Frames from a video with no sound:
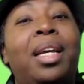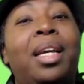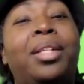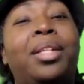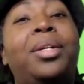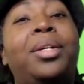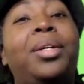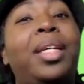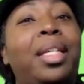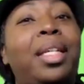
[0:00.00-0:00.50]

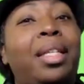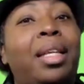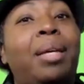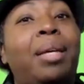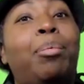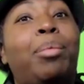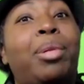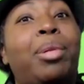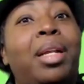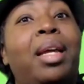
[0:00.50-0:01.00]
including
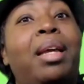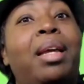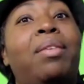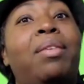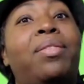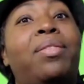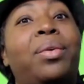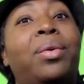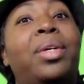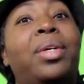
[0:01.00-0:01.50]
them
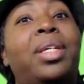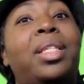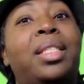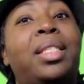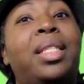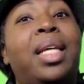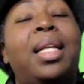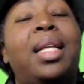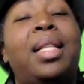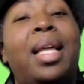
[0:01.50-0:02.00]
playing Florida
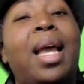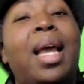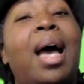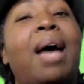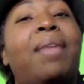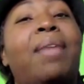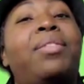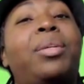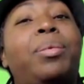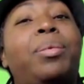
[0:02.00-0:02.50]
State, they
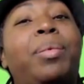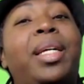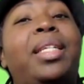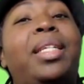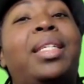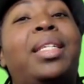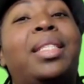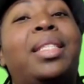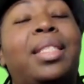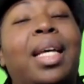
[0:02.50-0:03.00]
have to
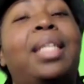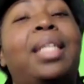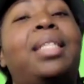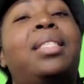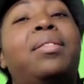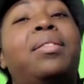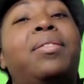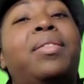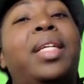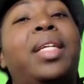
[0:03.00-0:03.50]
win
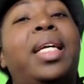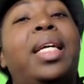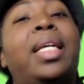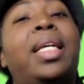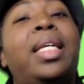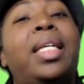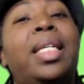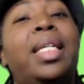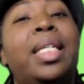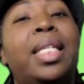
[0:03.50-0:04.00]
decisively